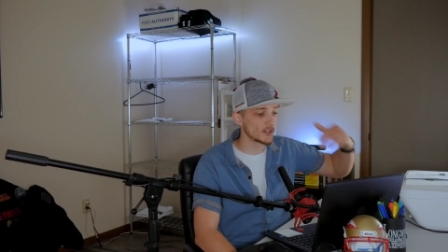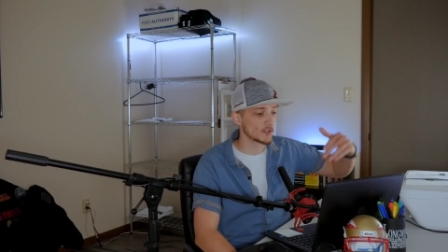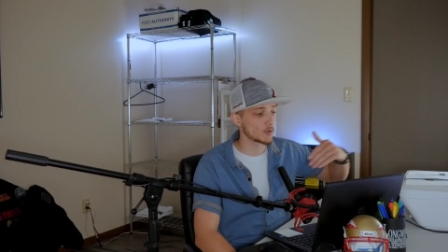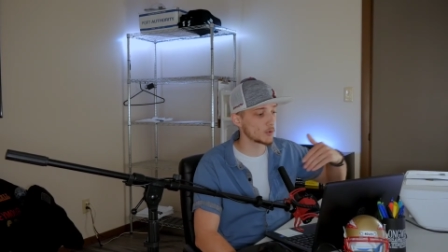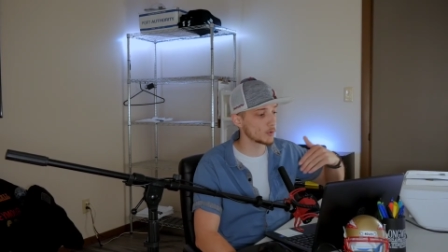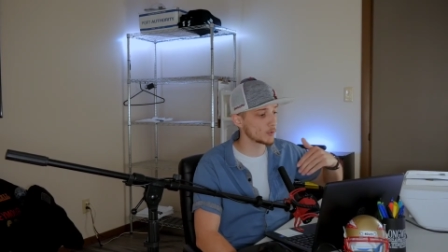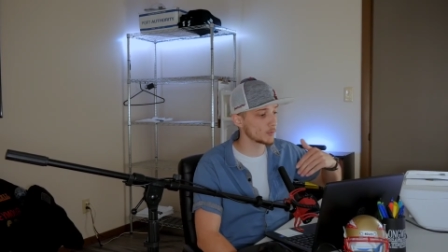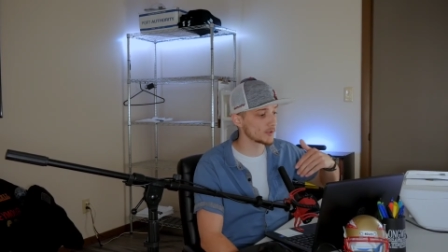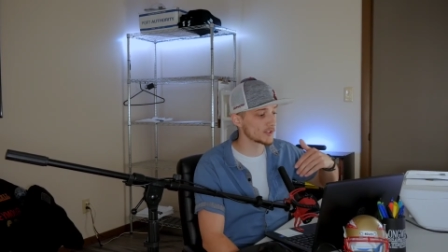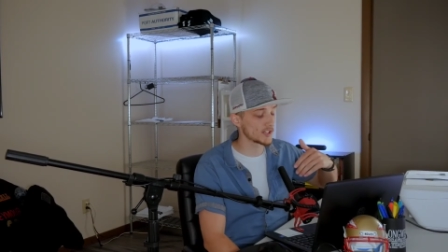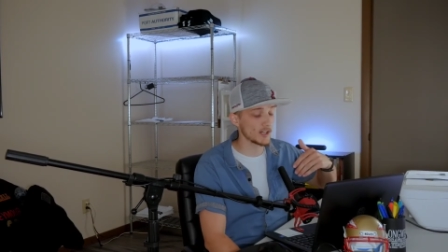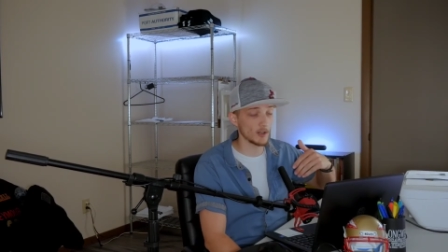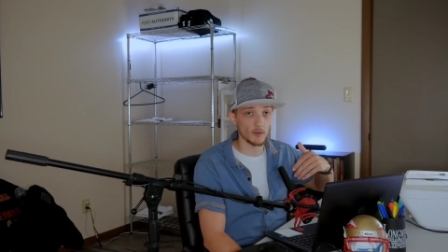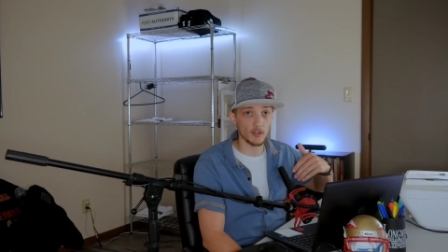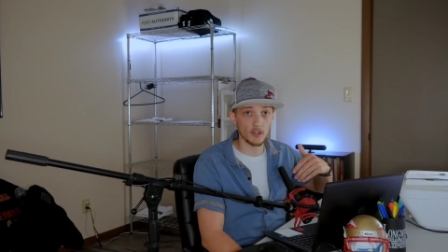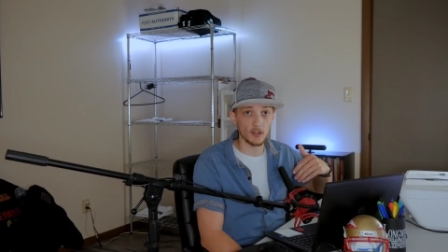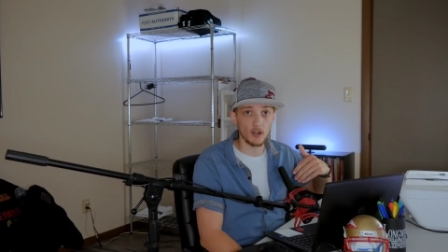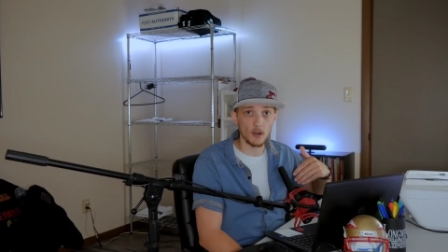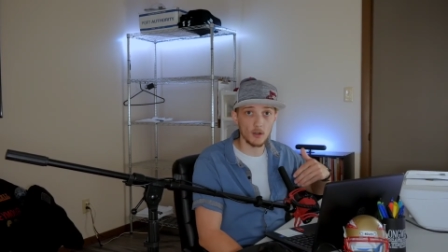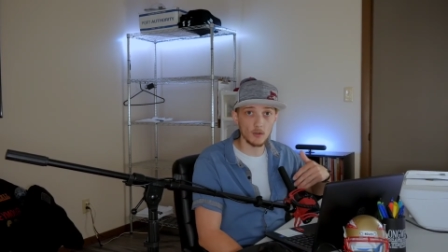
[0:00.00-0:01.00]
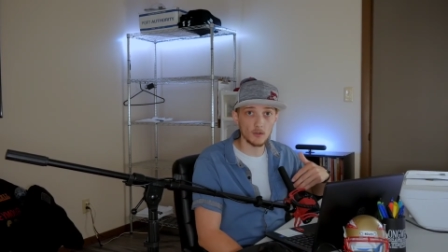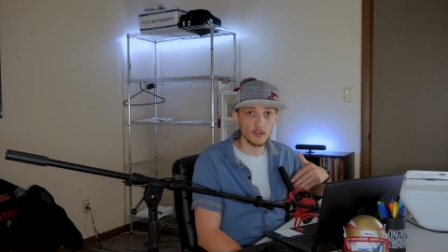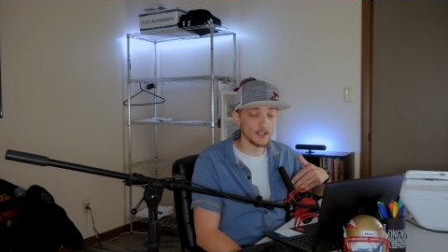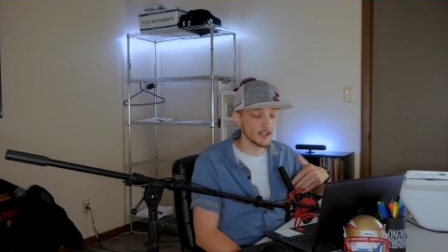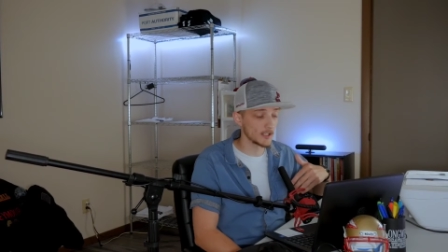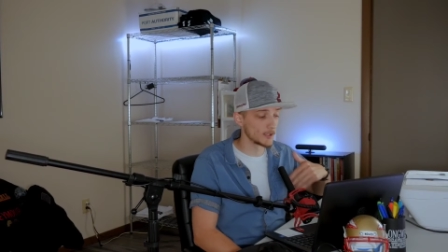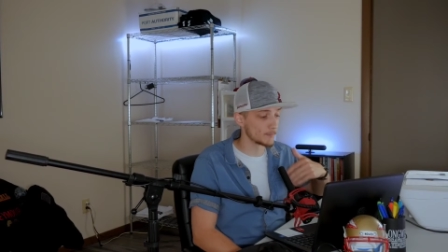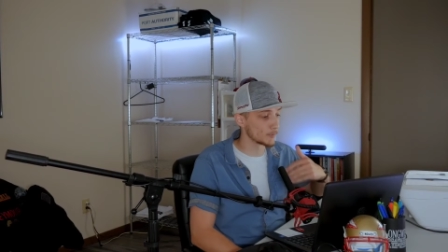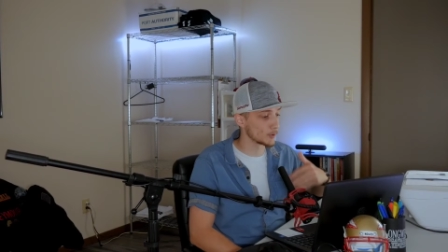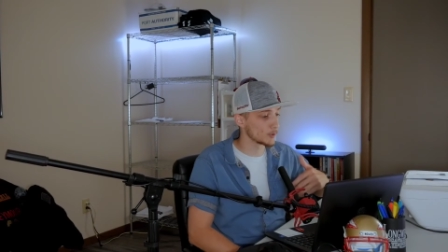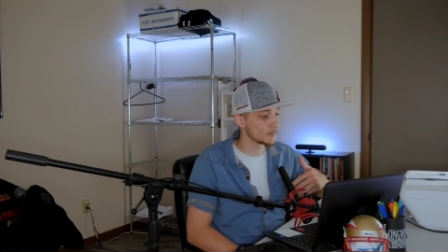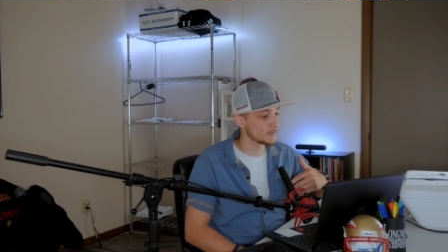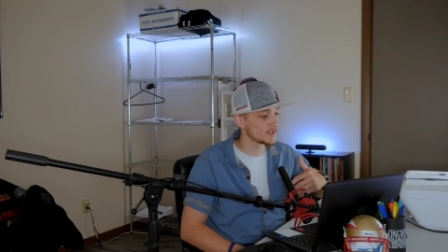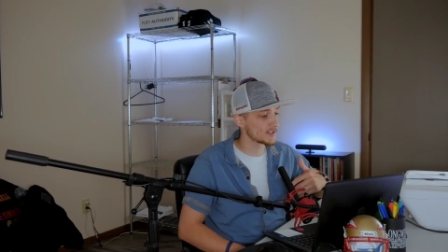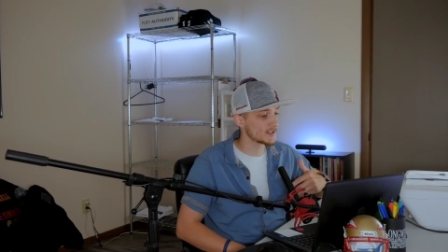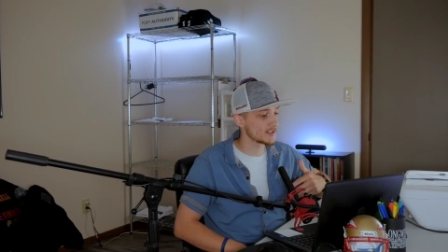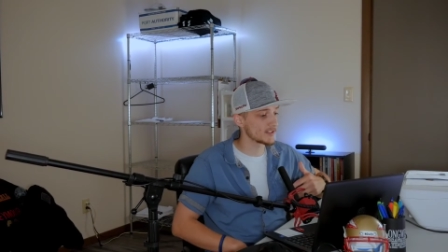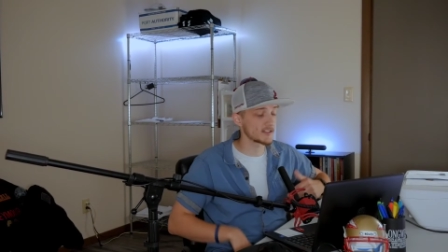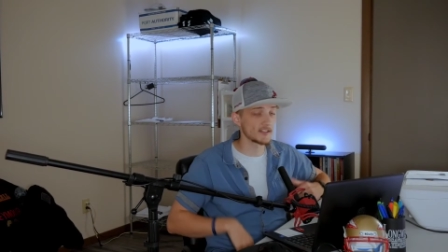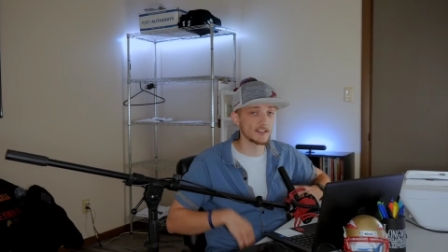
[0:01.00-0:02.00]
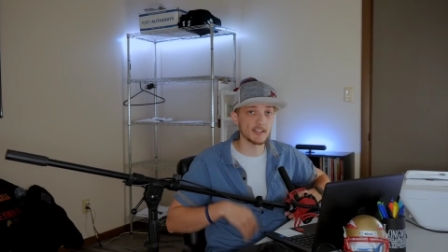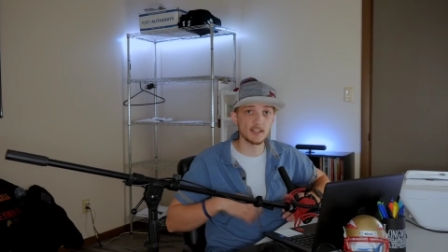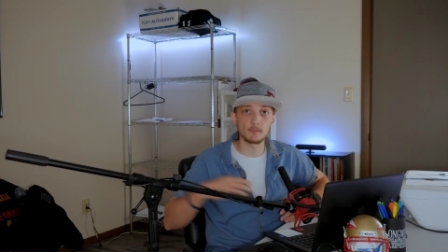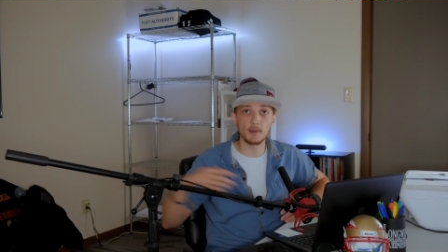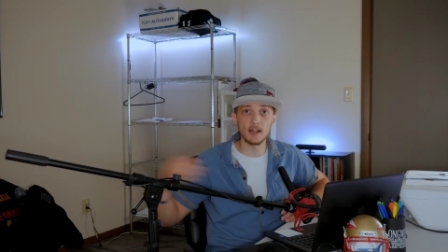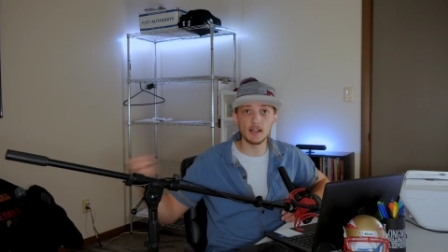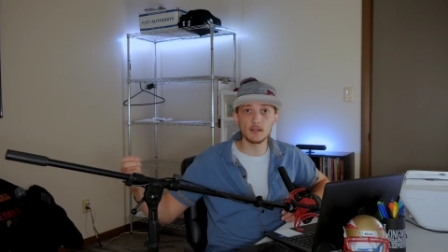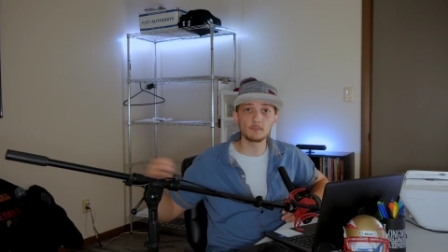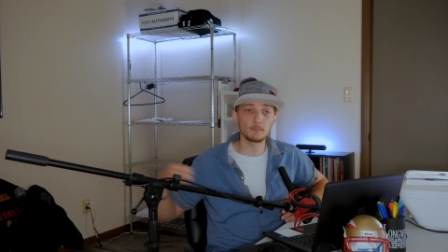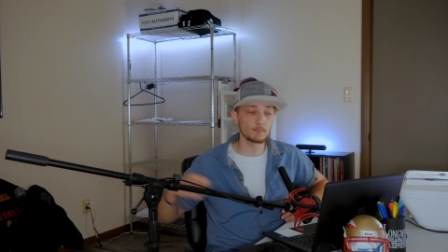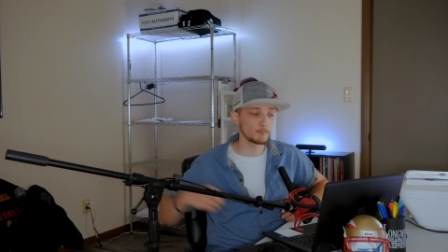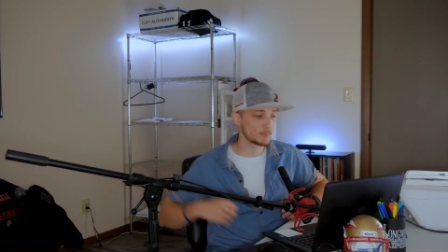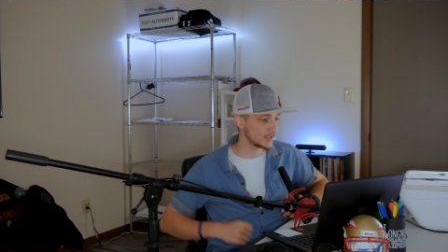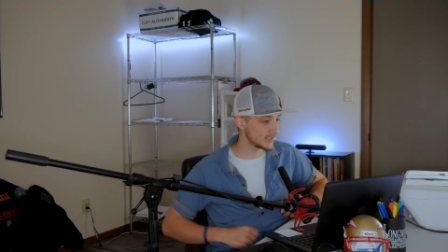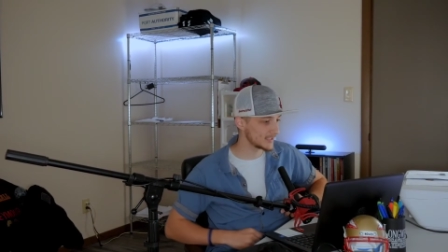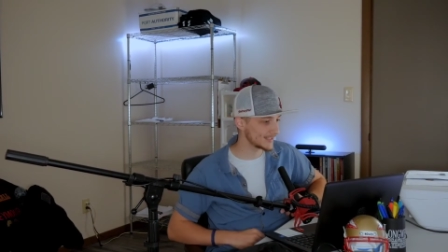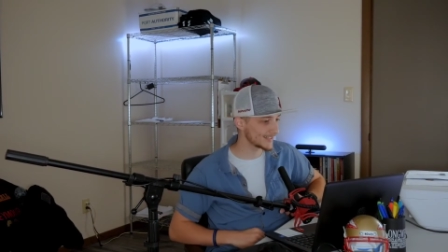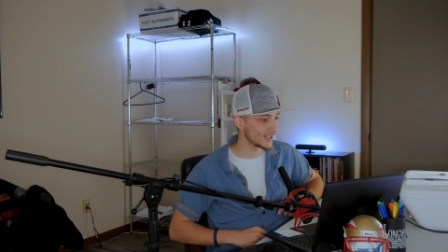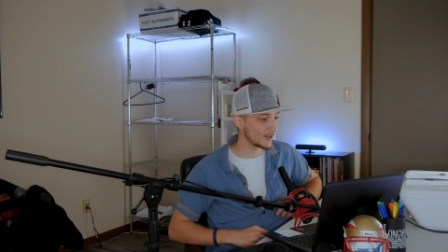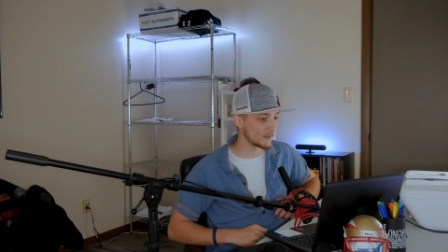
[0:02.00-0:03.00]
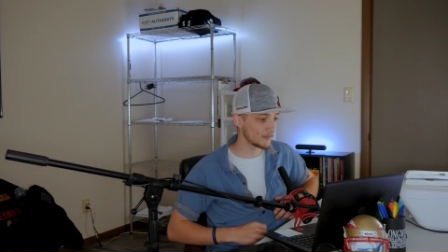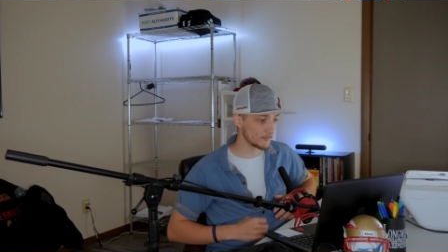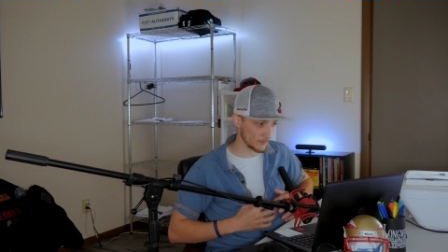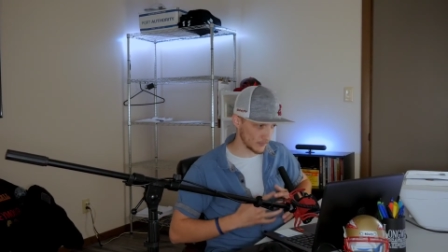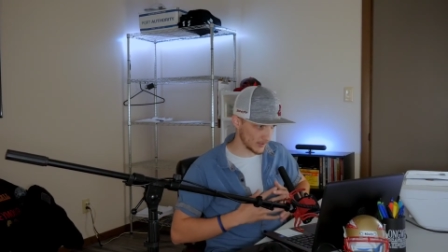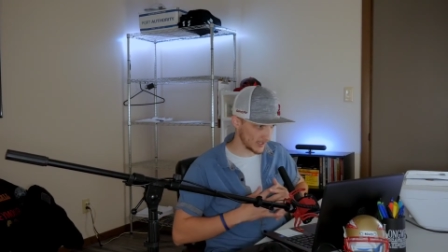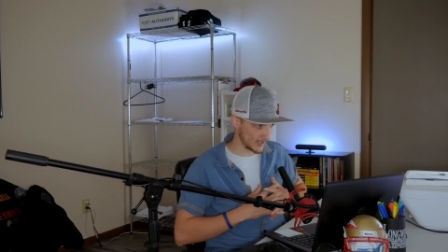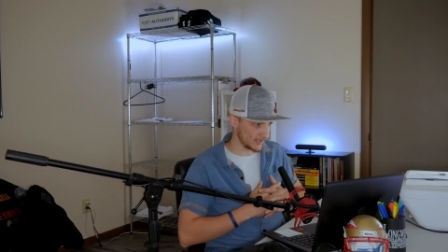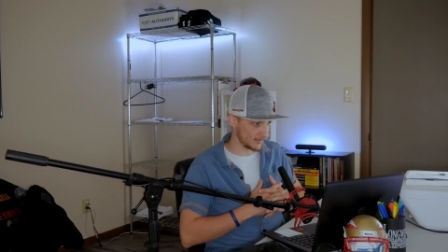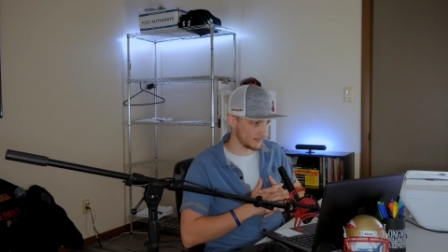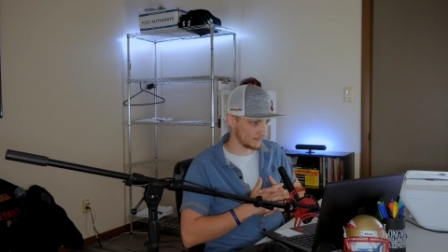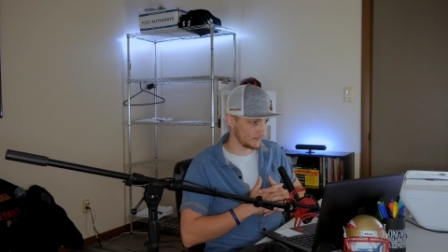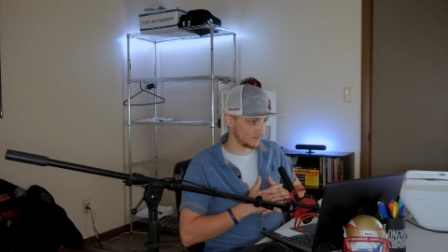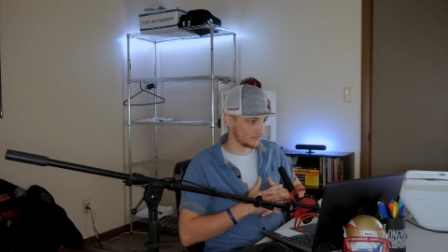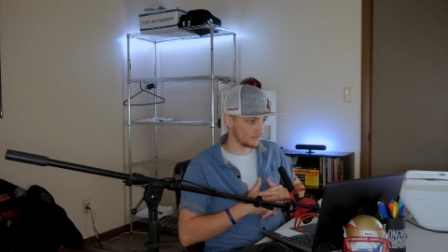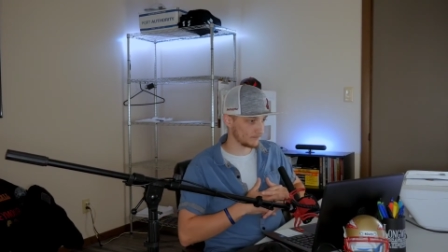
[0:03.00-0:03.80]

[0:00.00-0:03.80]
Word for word: towards our calling and purposes despite being afraid.